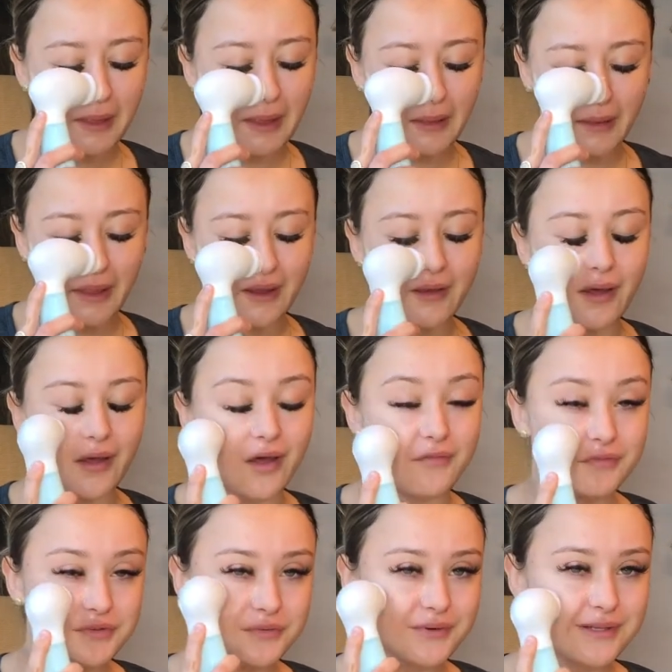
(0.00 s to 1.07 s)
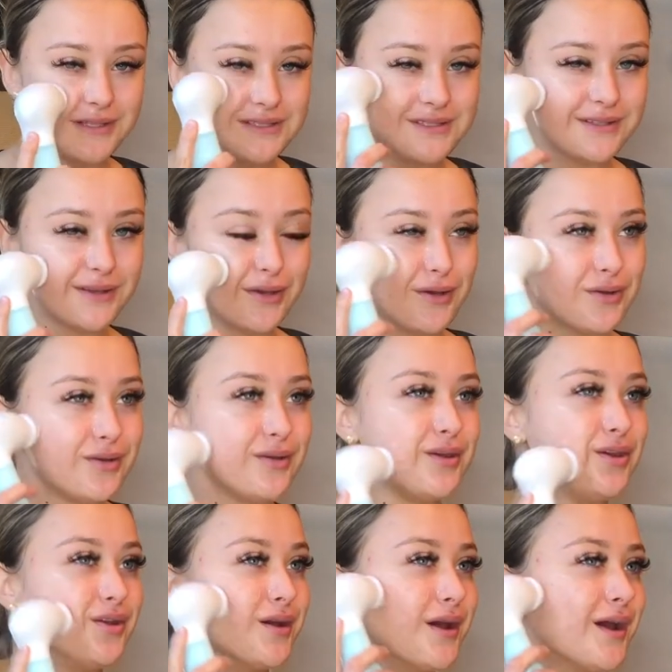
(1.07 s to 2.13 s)
And, like, afterwards,
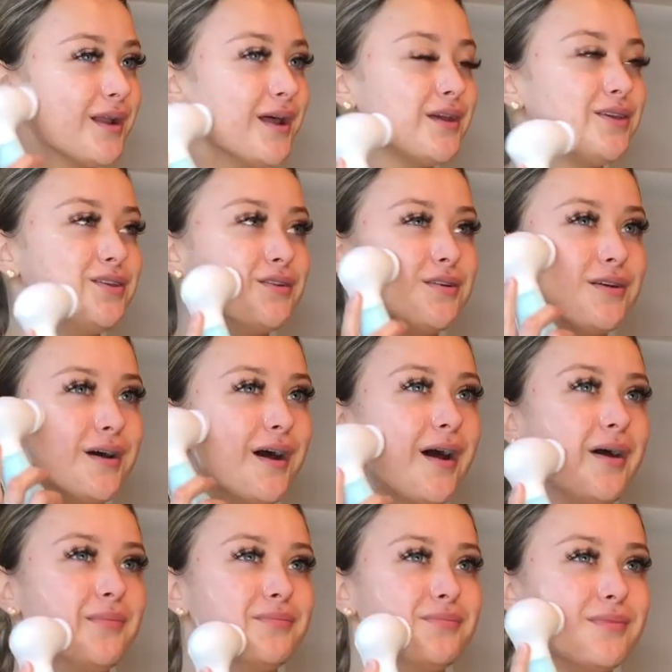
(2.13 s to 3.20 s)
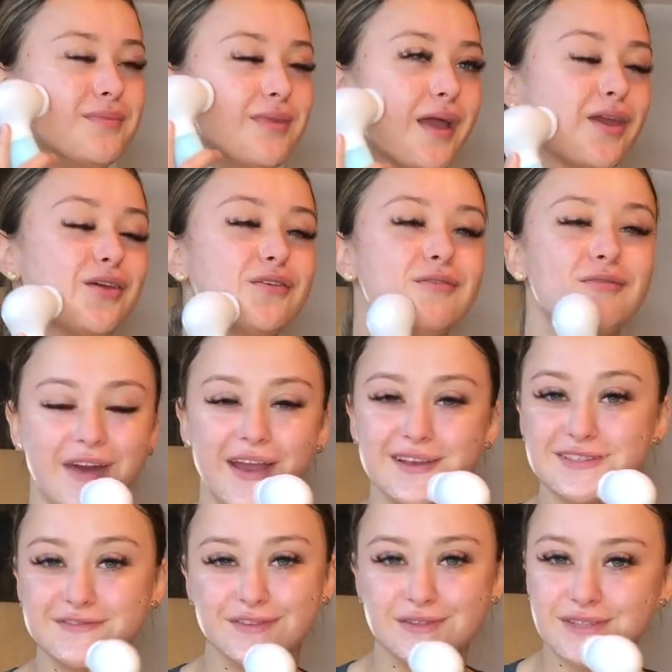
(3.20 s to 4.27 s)
you know how, like, your
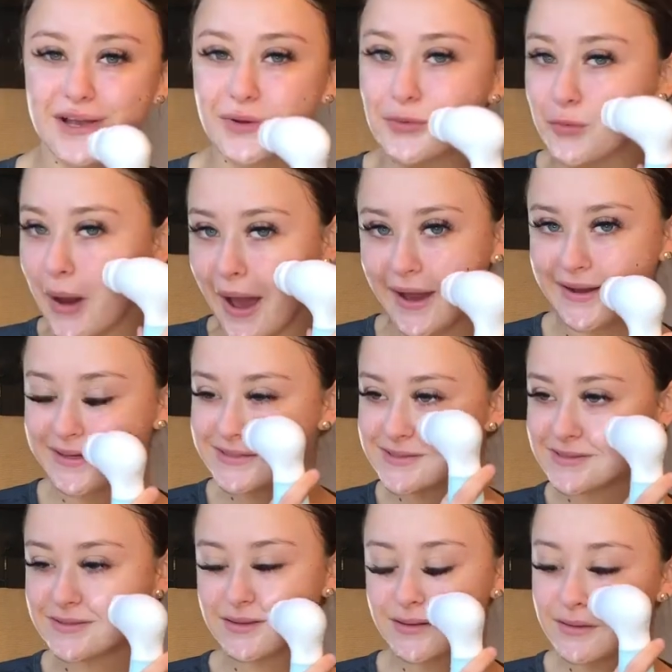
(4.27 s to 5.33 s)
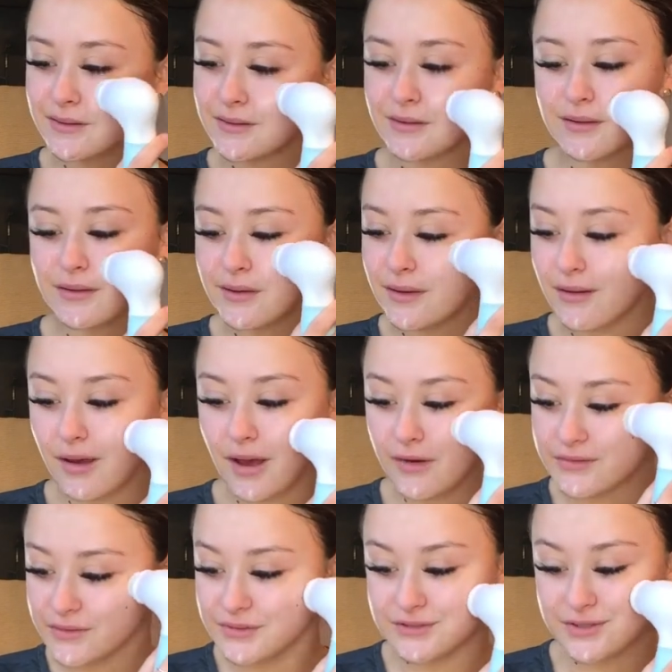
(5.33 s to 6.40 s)
face feels like wax
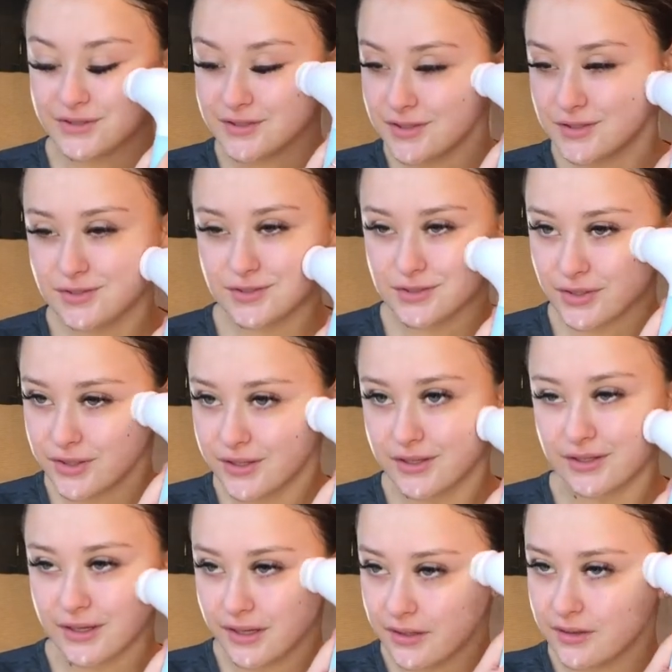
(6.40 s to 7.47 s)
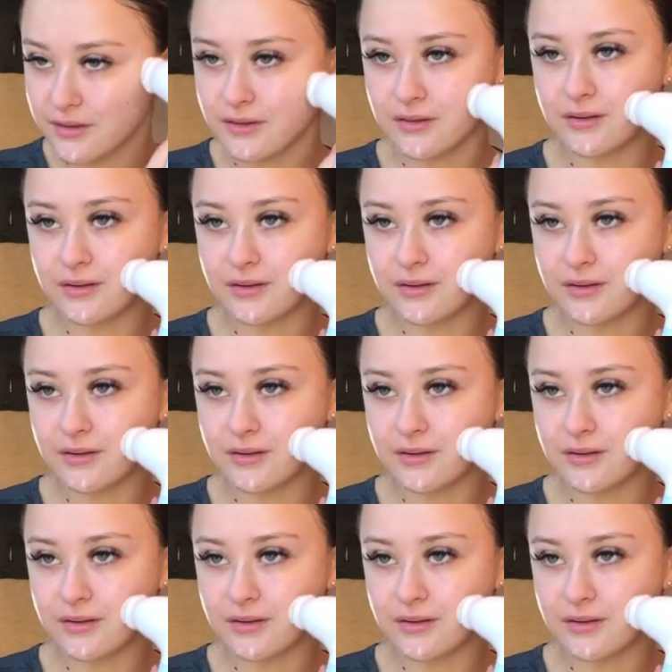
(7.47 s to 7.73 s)
afterwards because it's so clean?